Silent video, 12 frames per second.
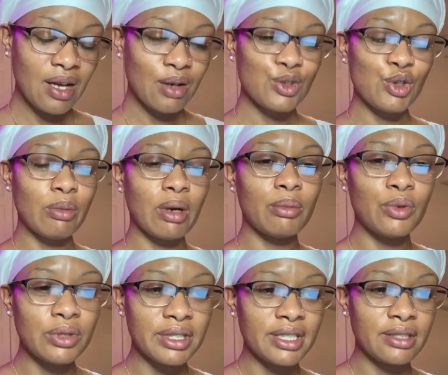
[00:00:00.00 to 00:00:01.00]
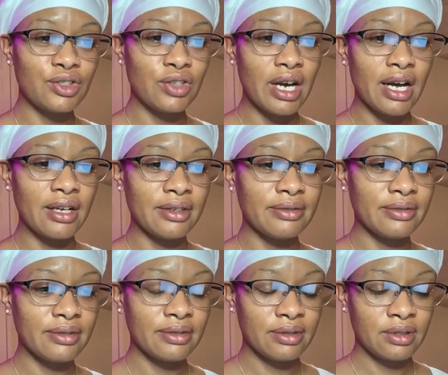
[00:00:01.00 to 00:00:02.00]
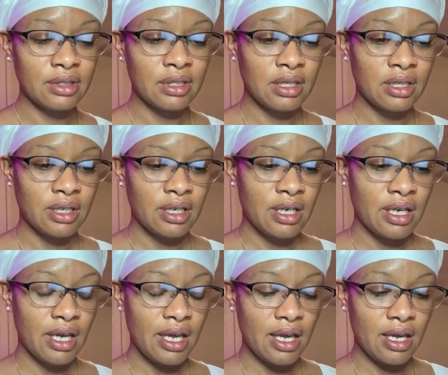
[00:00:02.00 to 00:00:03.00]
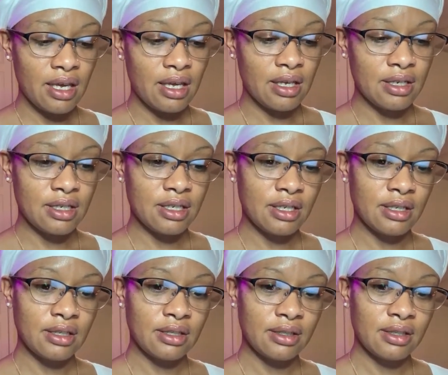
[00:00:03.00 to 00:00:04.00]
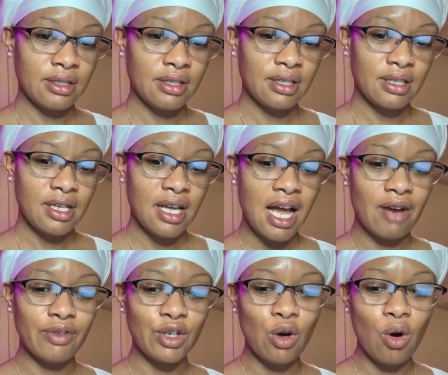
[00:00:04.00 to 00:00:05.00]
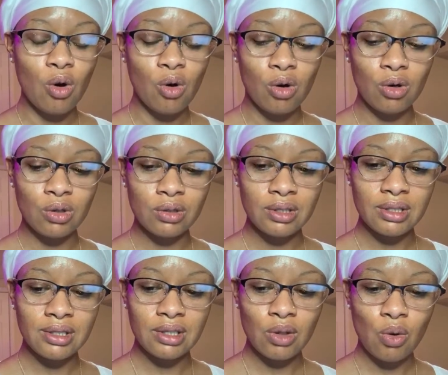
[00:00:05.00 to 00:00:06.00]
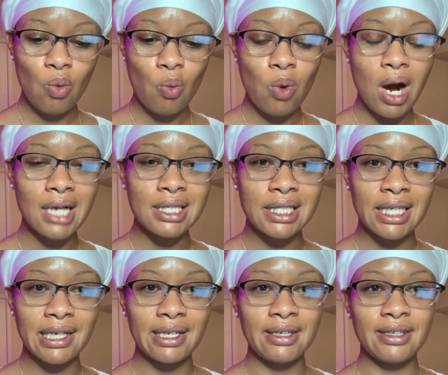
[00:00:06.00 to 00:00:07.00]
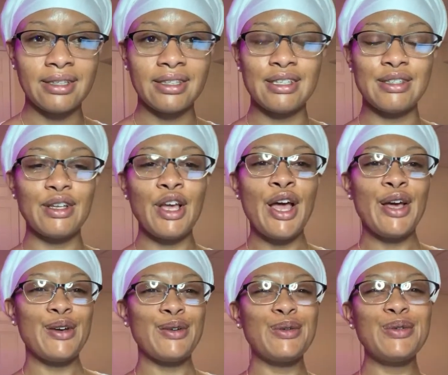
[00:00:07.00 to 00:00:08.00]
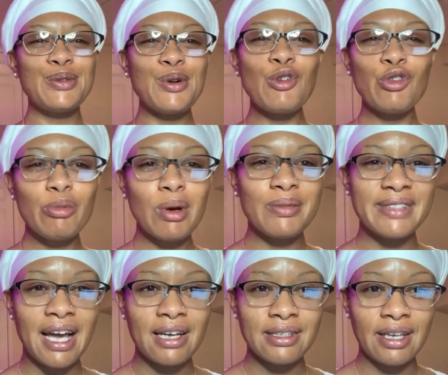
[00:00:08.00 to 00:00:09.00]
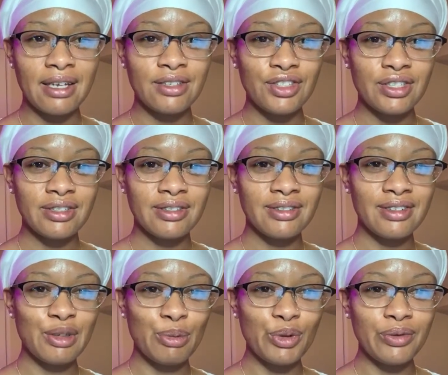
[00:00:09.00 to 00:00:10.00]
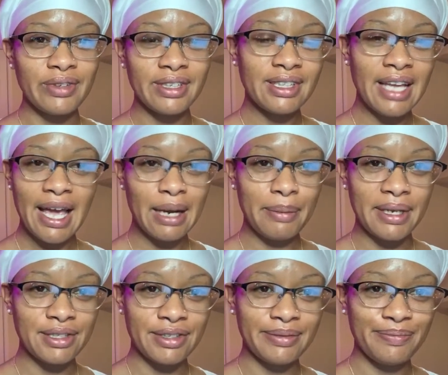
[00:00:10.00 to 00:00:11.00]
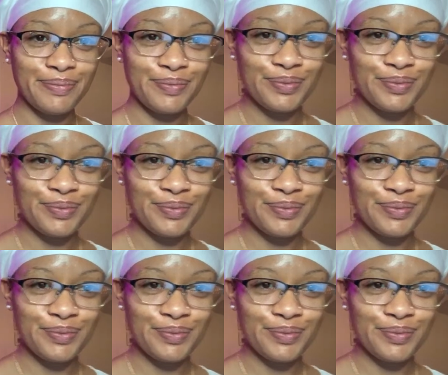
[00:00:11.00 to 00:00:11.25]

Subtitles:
was on my morning drive, and I recall watching this. Who remembers Ice Age, the movie, the animation?